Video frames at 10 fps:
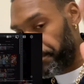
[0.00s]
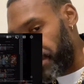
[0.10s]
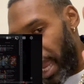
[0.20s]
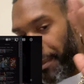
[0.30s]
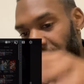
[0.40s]

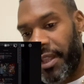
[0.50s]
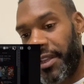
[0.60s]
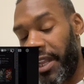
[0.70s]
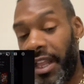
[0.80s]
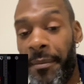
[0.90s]
common sense
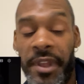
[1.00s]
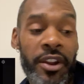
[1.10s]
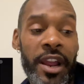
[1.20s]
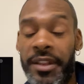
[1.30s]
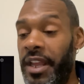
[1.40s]
dictate. But
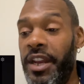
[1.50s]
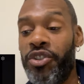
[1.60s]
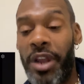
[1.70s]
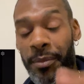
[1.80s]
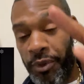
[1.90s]
here at TNN
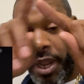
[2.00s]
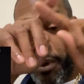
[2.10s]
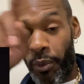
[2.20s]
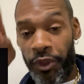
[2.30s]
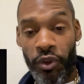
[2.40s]
Trappers
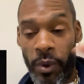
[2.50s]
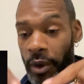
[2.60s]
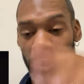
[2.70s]
Network, we're square.